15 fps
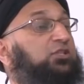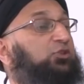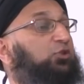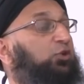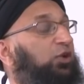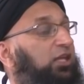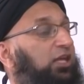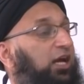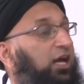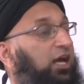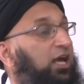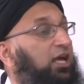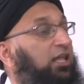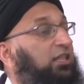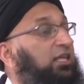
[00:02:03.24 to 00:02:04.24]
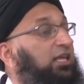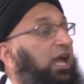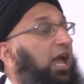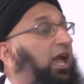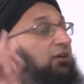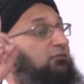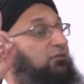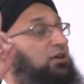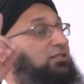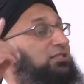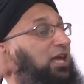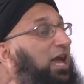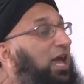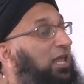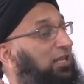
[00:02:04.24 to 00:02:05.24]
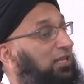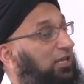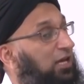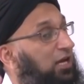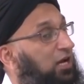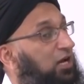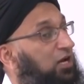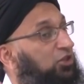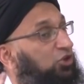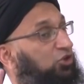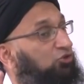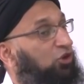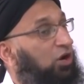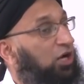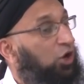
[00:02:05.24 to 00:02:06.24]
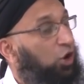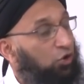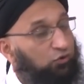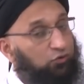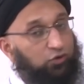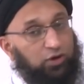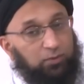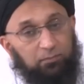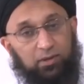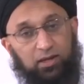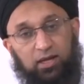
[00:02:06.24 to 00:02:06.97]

this dunya, the heavens and the earth cry open.